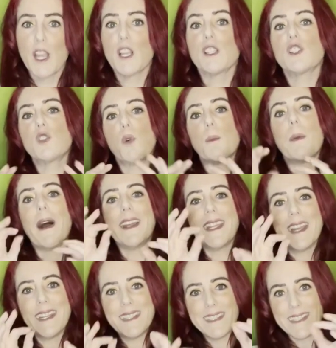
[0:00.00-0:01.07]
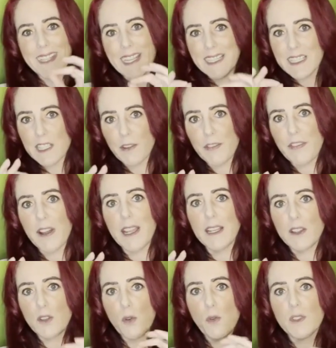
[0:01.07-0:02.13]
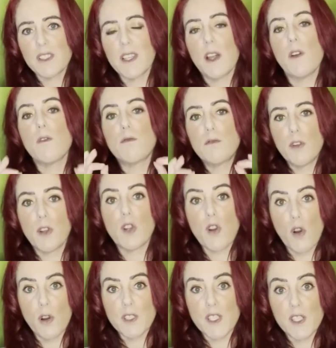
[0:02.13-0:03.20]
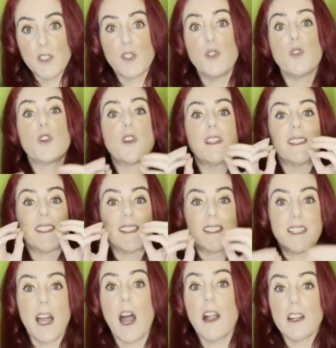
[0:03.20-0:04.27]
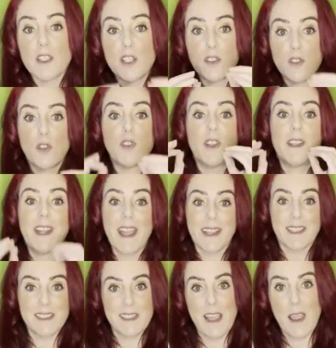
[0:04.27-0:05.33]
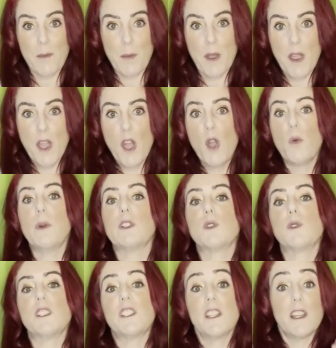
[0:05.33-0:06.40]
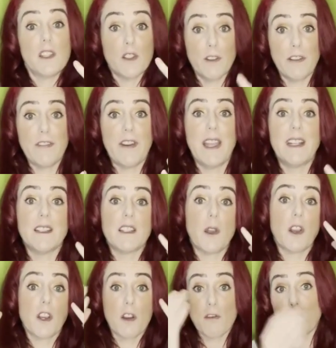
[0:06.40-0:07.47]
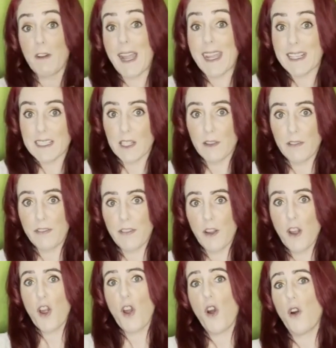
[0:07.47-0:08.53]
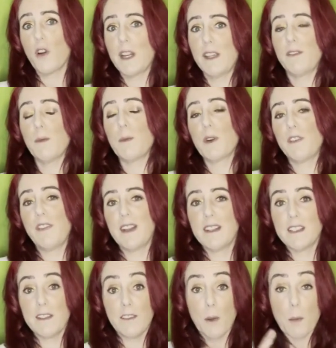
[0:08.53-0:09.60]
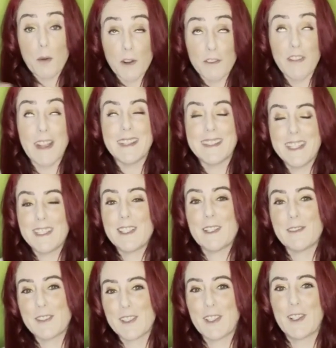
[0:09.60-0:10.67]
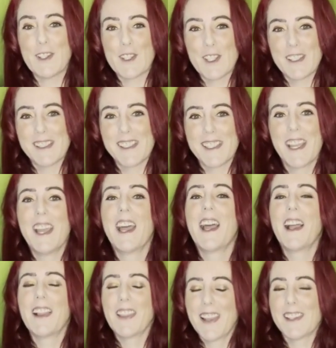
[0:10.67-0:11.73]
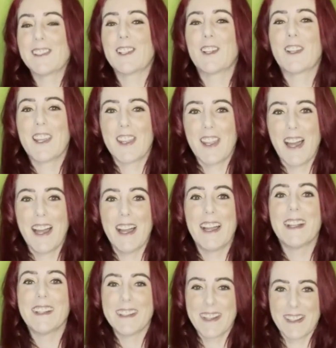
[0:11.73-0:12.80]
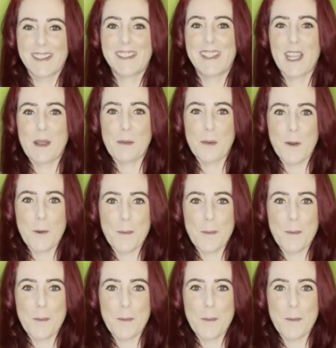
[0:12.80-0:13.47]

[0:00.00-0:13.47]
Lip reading: So by identifying those little root causes, you can start to do the next step, which was to find corrective or even preventative solutions. Let's look at that in the next step.